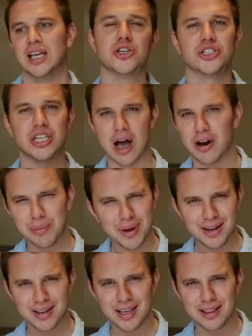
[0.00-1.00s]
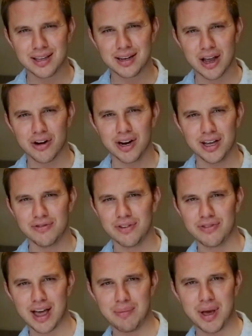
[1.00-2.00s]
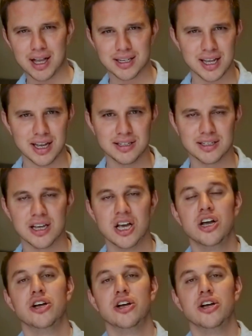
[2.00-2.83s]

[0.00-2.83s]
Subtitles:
pushed down a bit in the narrative, if that makes sense.